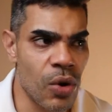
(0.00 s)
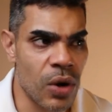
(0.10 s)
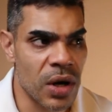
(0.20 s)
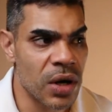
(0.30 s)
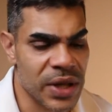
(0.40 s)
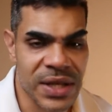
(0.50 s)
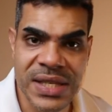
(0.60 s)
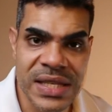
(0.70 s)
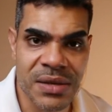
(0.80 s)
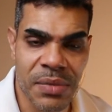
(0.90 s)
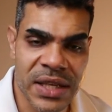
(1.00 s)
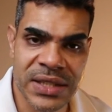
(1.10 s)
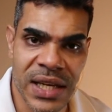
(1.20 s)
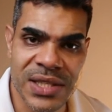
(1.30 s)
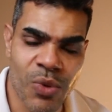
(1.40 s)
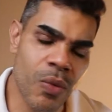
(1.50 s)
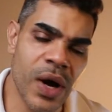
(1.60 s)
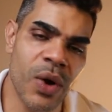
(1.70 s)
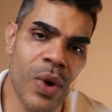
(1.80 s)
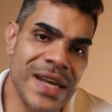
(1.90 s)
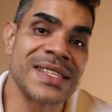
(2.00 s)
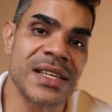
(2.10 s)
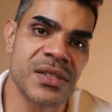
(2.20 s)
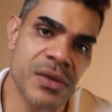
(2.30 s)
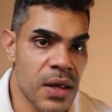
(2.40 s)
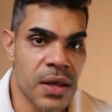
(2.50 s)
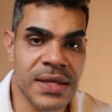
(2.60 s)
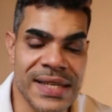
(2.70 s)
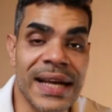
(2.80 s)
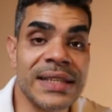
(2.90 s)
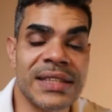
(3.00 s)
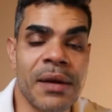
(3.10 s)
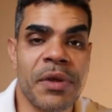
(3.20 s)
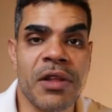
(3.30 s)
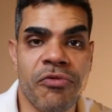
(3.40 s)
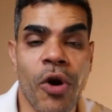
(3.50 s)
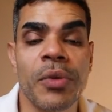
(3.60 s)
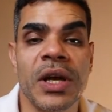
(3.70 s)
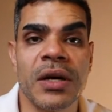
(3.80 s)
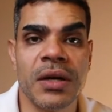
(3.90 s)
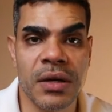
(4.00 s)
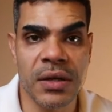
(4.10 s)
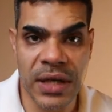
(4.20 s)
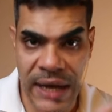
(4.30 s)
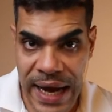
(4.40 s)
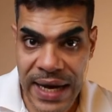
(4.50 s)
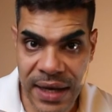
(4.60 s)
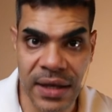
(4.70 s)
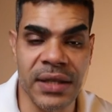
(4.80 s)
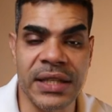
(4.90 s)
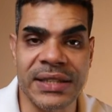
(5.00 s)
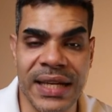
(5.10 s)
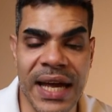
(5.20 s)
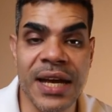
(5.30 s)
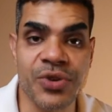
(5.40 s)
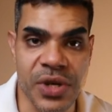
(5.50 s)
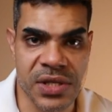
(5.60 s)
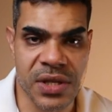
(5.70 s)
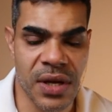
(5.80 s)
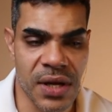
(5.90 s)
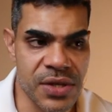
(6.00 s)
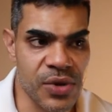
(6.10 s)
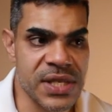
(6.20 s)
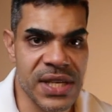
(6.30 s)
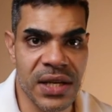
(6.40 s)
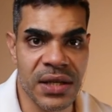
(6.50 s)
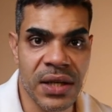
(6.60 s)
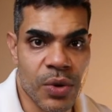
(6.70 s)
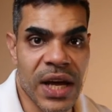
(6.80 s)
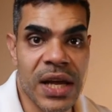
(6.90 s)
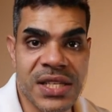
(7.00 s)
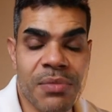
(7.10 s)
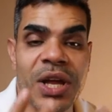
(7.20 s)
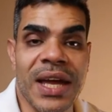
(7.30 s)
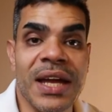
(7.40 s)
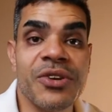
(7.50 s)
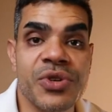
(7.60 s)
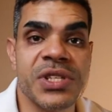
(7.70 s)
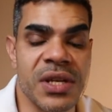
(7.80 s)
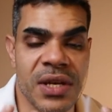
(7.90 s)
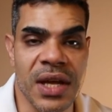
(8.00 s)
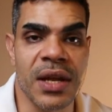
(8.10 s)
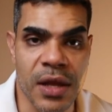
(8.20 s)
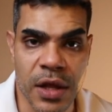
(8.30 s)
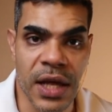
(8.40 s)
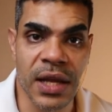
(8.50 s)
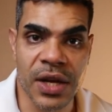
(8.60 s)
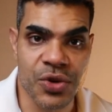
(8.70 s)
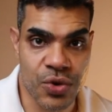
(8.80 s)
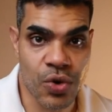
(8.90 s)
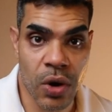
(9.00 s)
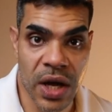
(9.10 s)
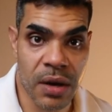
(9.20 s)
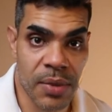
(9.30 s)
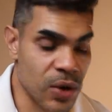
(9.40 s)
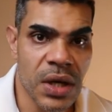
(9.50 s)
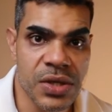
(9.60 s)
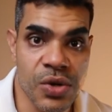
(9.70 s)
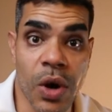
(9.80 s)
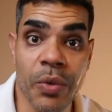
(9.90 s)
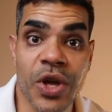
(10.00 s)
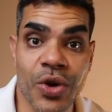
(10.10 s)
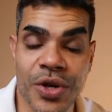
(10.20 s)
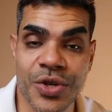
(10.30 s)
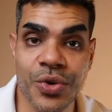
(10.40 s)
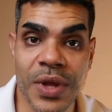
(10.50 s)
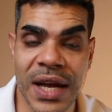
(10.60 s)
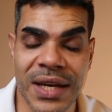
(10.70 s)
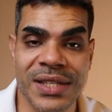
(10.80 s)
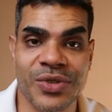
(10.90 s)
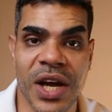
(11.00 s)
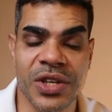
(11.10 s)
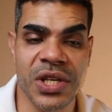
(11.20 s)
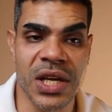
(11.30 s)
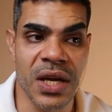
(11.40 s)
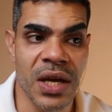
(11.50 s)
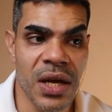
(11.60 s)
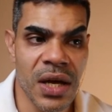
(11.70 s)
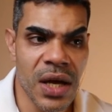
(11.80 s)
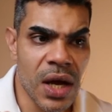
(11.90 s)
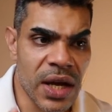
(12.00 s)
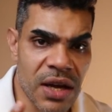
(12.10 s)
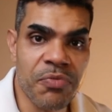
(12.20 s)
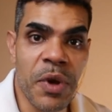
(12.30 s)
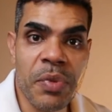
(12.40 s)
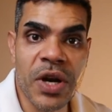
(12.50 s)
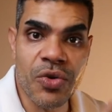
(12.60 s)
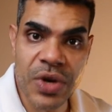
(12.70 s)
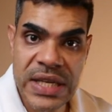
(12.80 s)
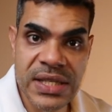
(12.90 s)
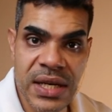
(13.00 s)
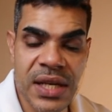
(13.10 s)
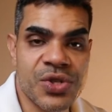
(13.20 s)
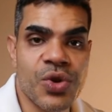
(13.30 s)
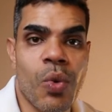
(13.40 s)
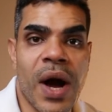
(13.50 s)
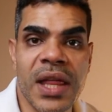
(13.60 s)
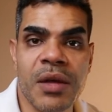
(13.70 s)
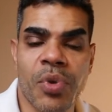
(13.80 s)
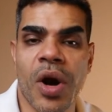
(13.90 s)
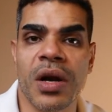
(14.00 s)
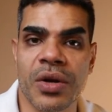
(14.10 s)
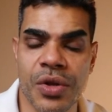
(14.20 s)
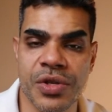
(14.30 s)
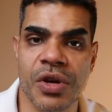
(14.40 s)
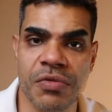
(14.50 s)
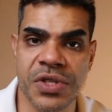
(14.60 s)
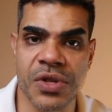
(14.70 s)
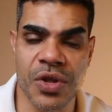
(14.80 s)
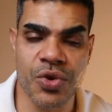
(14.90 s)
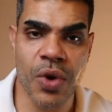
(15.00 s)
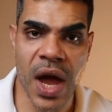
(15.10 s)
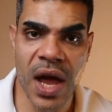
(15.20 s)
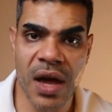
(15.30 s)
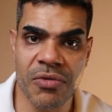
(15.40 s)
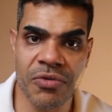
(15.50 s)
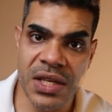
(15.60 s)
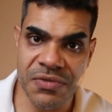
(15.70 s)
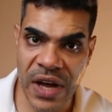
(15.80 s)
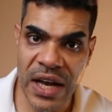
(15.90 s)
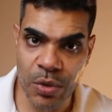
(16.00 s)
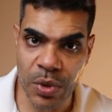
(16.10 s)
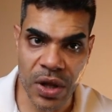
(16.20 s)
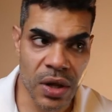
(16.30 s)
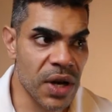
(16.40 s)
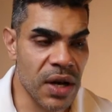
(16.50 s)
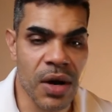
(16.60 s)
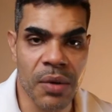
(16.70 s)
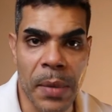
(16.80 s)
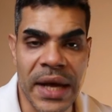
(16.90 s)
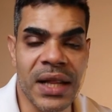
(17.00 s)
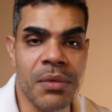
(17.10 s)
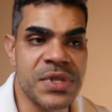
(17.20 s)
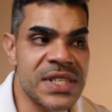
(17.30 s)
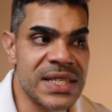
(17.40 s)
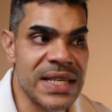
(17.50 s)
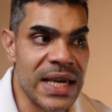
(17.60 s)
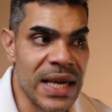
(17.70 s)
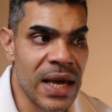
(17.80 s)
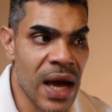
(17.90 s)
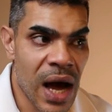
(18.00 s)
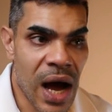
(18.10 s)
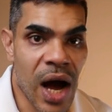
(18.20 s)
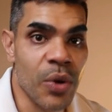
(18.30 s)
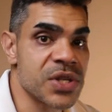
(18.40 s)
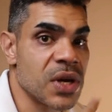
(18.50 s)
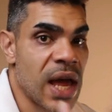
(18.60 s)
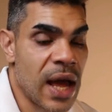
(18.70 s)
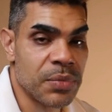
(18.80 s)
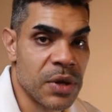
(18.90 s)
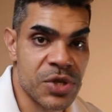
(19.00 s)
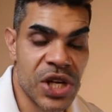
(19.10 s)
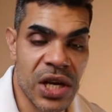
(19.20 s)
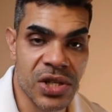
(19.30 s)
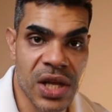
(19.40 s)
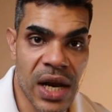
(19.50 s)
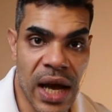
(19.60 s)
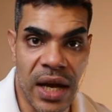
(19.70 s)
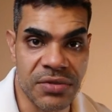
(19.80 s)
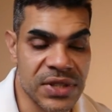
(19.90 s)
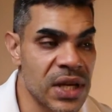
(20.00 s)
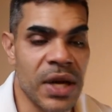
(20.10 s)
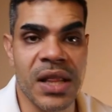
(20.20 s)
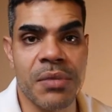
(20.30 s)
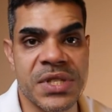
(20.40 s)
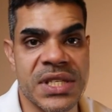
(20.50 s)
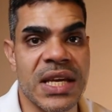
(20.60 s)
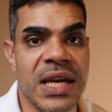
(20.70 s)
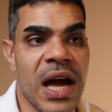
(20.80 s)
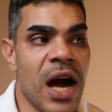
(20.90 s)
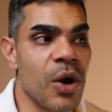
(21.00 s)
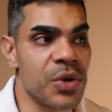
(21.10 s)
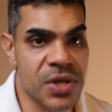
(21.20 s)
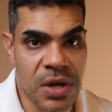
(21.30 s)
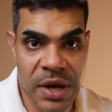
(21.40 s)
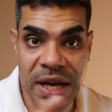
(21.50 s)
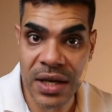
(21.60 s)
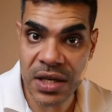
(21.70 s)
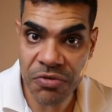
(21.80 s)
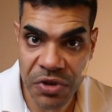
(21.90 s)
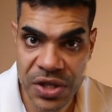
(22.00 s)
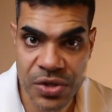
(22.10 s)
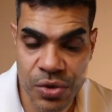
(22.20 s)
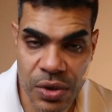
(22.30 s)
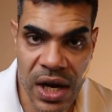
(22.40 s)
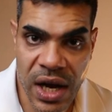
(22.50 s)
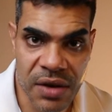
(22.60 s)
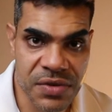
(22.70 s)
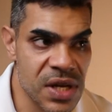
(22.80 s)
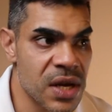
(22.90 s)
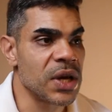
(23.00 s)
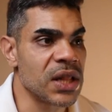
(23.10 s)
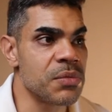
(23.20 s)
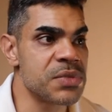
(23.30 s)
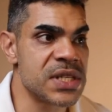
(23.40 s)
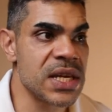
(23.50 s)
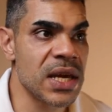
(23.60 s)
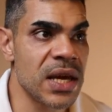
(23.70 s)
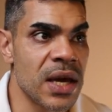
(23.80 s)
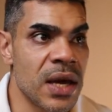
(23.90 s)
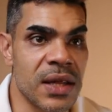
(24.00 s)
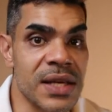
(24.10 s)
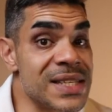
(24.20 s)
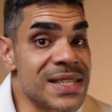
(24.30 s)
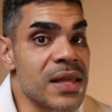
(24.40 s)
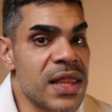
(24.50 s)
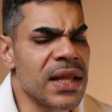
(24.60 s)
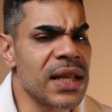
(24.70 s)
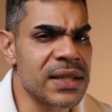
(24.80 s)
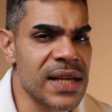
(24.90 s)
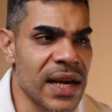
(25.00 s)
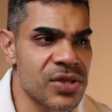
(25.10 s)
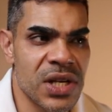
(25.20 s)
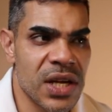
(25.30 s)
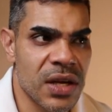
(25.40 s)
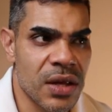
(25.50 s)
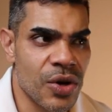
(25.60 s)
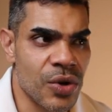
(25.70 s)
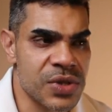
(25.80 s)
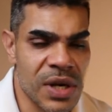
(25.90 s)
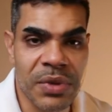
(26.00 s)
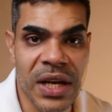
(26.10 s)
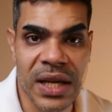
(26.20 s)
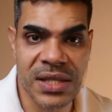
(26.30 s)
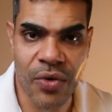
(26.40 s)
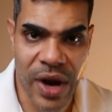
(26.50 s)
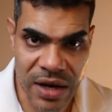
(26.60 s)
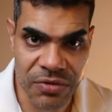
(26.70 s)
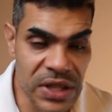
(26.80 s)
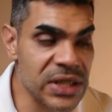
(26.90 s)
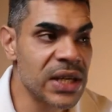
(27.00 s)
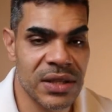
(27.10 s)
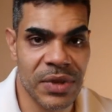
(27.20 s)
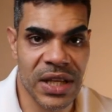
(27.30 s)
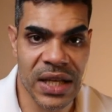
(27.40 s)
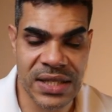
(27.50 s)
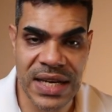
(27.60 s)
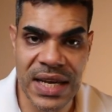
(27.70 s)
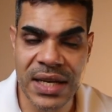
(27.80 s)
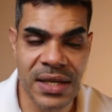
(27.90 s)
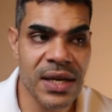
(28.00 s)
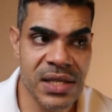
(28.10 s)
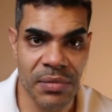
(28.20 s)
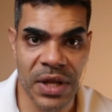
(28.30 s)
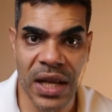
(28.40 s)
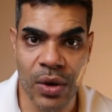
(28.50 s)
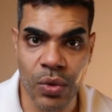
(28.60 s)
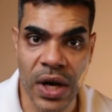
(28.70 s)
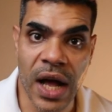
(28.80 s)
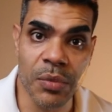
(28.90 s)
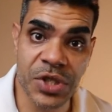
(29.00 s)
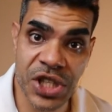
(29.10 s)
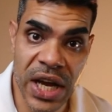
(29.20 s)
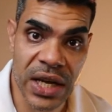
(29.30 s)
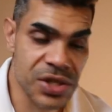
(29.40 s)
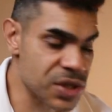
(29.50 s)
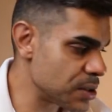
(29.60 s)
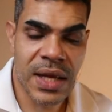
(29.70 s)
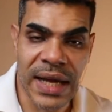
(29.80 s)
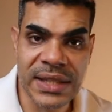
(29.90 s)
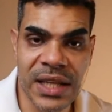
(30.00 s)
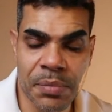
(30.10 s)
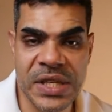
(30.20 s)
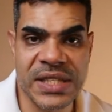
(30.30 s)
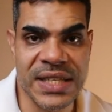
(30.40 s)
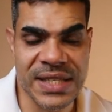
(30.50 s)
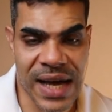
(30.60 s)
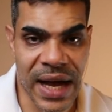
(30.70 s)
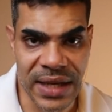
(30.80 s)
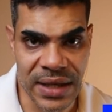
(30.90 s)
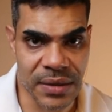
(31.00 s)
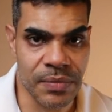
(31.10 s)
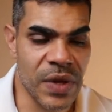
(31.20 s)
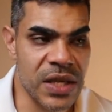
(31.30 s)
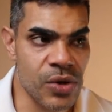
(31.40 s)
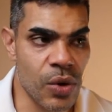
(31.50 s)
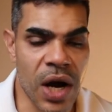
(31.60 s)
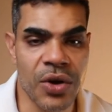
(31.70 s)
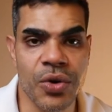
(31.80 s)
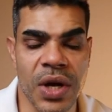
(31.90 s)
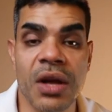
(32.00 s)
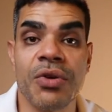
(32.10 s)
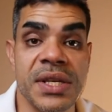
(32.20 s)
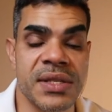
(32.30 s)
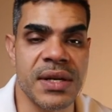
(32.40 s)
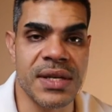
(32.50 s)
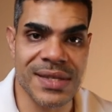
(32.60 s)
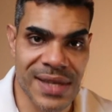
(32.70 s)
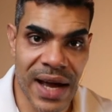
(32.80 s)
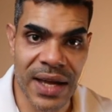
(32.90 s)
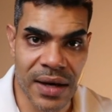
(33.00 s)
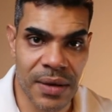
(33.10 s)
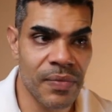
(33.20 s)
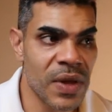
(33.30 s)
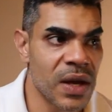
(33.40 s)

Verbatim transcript: Or wait, this doesn't make sense. What, what is this? the second step in the formula in AIDA is interest. And so I said, you want to get somebody interested in the thing that you're talking about. So one way you could do that is to actually give people a reason as to why the product or the service that you have is valuable, right? Make them see how it's going to help them change their lives, make them see how it's going to make a difference to their lives, make them see that this is a thing that's actually, you know, something that's relevant, something that's needed, something that would help change. The next step is desire. And so, how do you increase the desire?